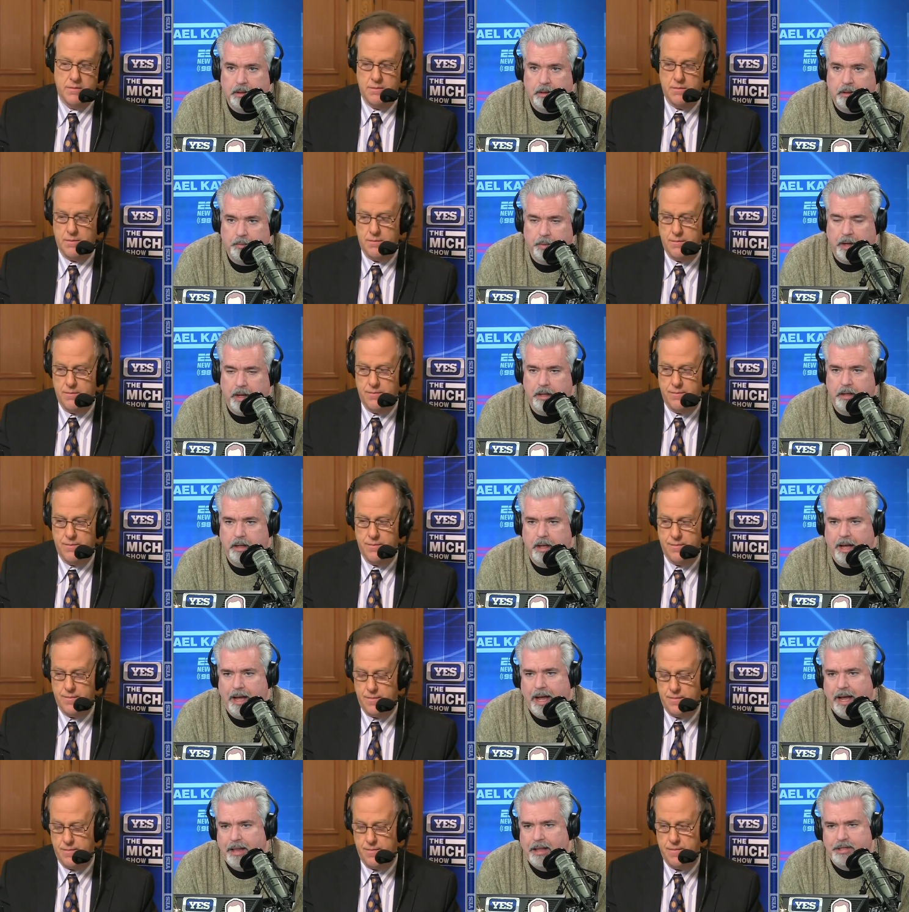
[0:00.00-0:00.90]
Speaker 1: But uh,
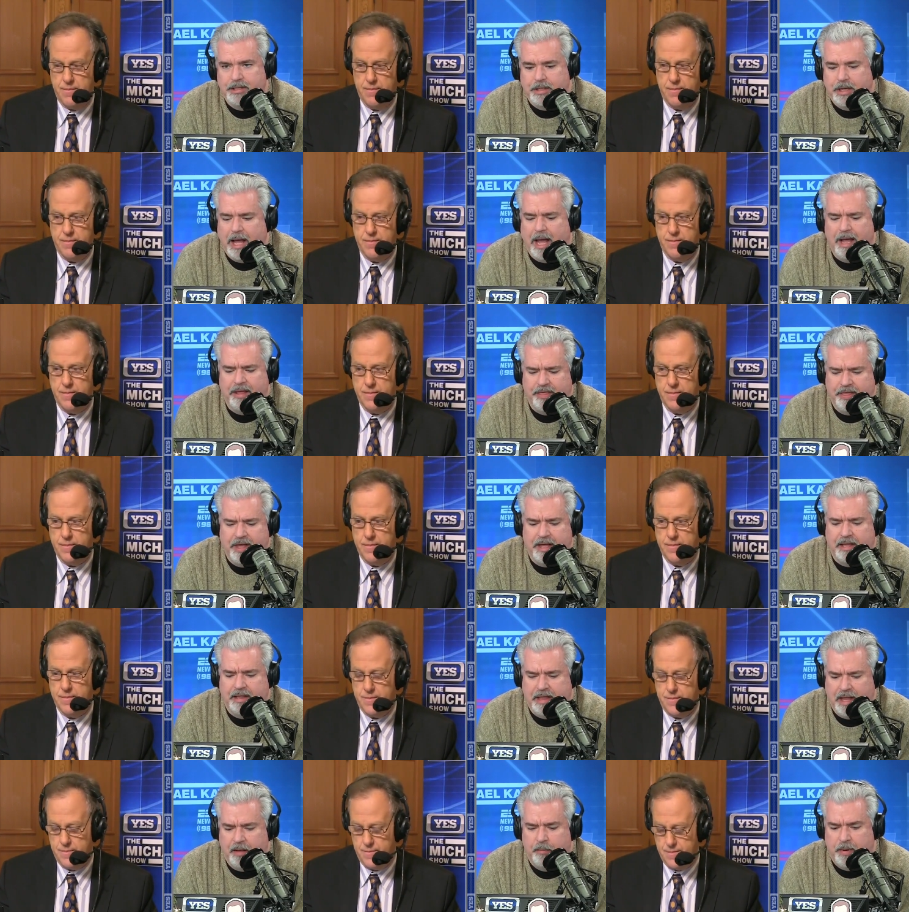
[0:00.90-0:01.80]
I listen, I think
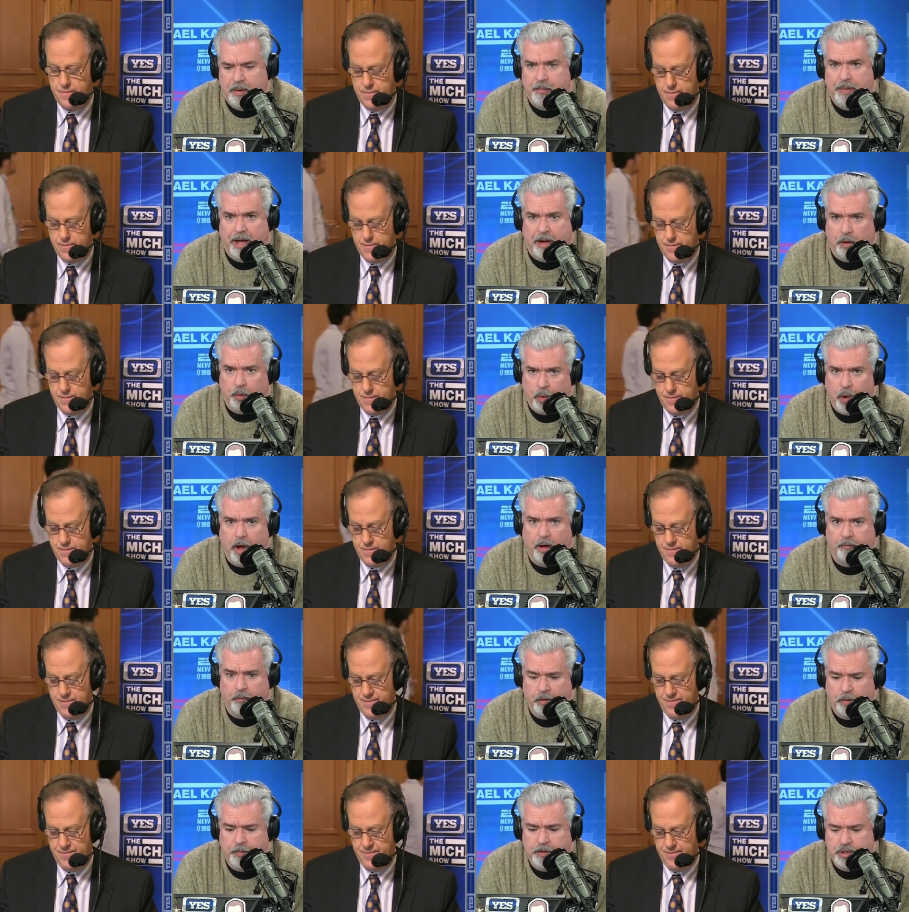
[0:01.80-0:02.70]
they'd be better off
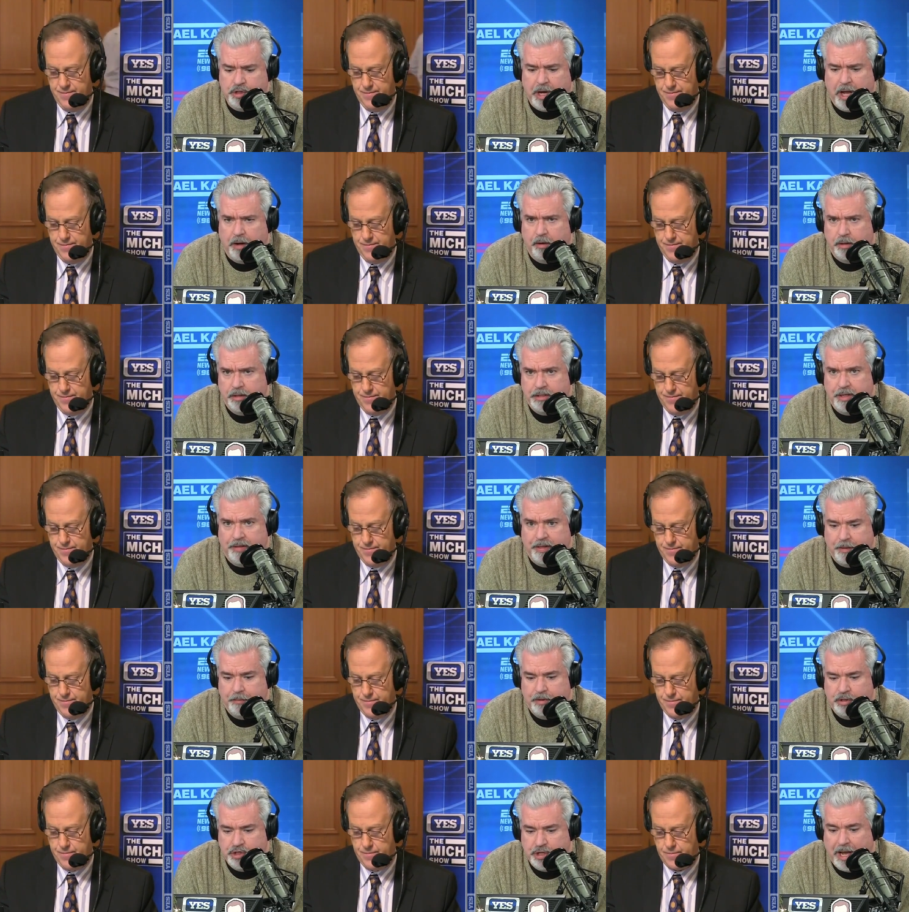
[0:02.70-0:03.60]
with Machado because I think
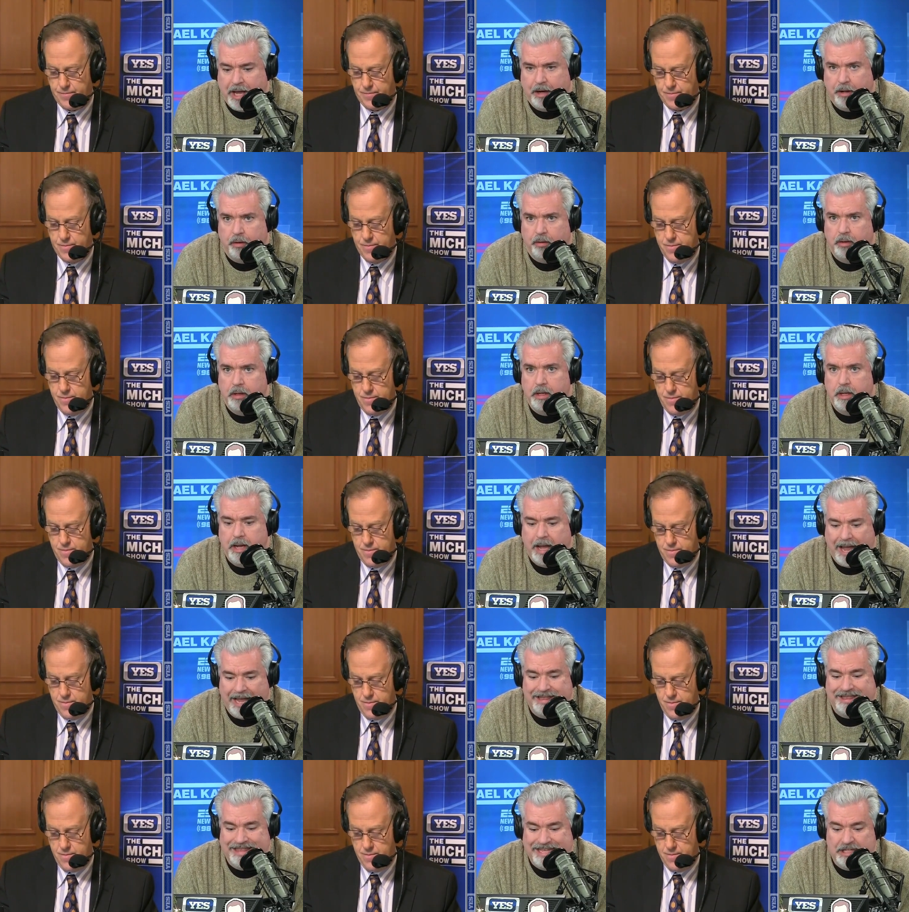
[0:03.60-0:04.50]
Machado
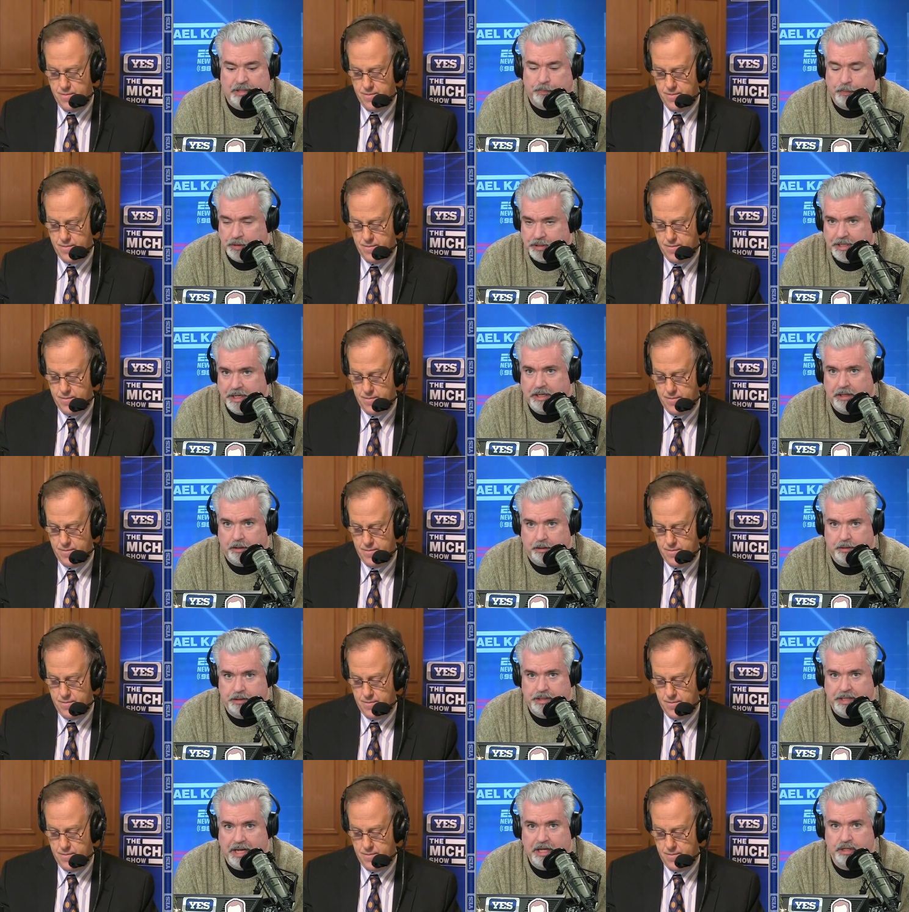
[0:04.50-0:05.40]
at this particular
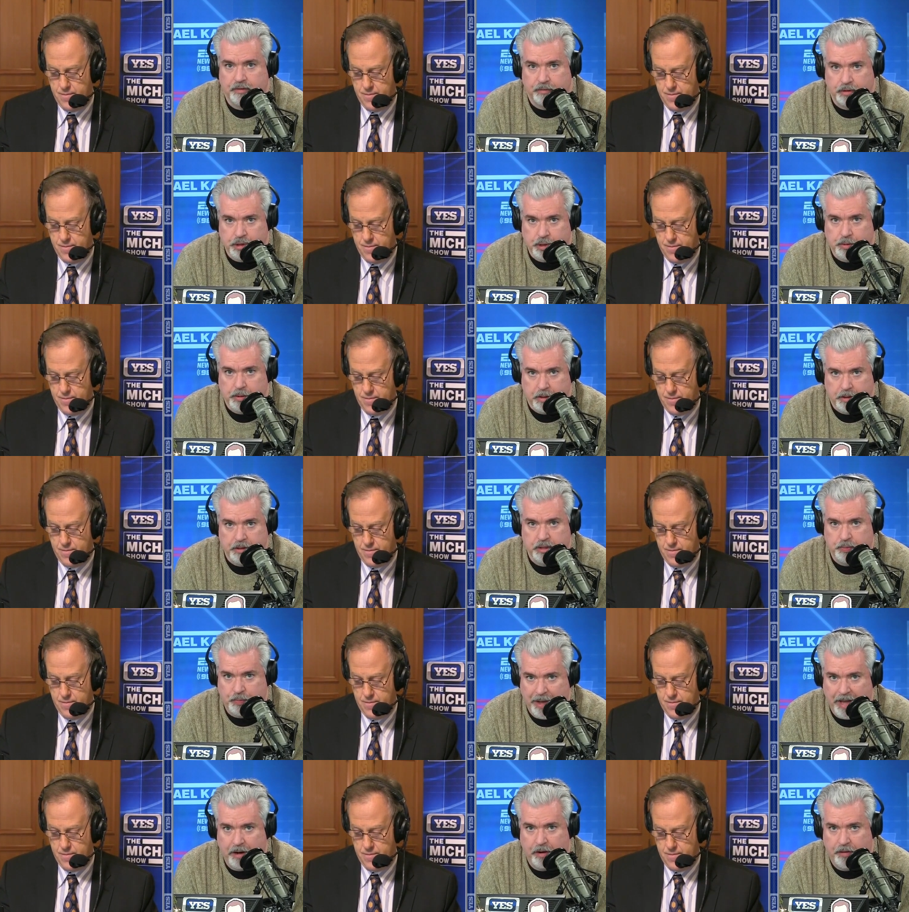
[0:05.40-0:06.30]
stage of his career is
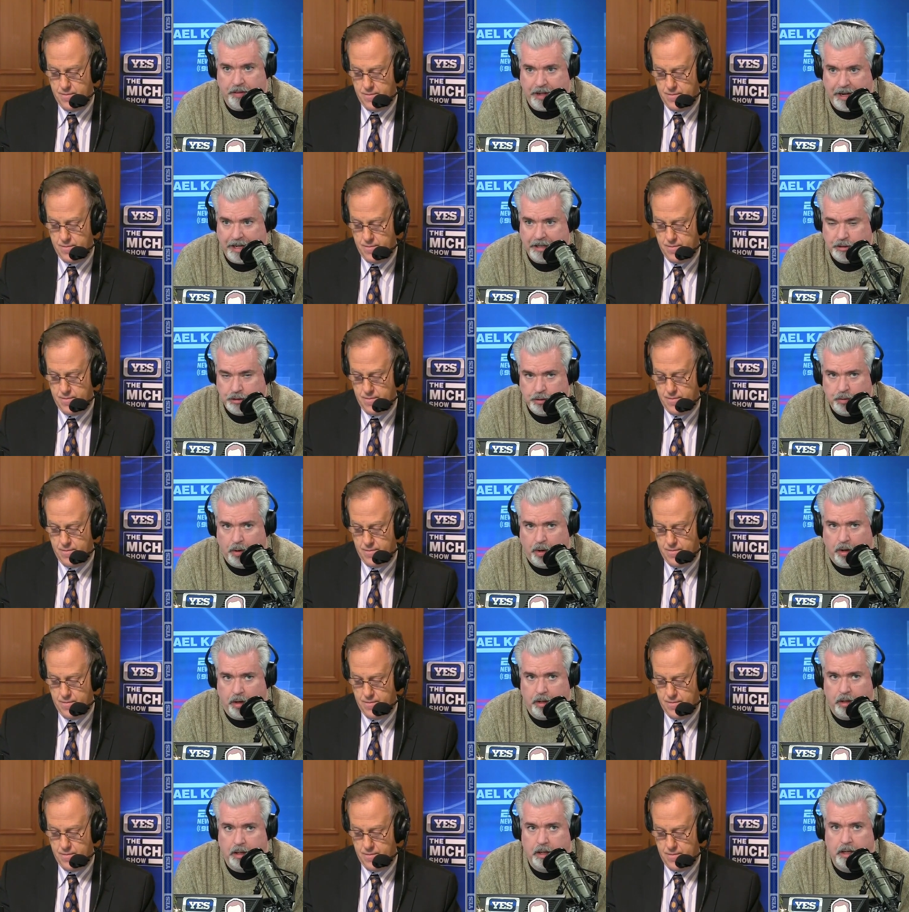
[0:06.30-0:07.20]
better than Andujar.